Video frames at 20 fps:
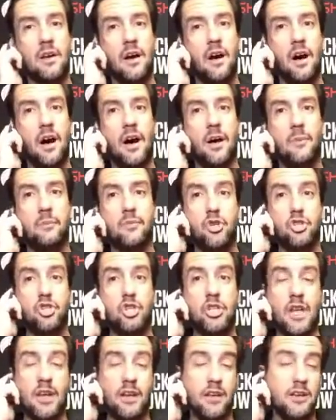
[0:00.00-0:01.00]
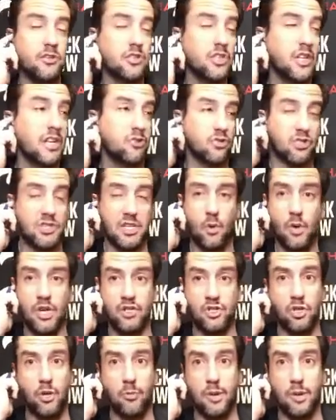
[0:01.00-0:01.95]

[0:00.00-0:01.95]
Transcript: Um, could you get? Here's an interesting question.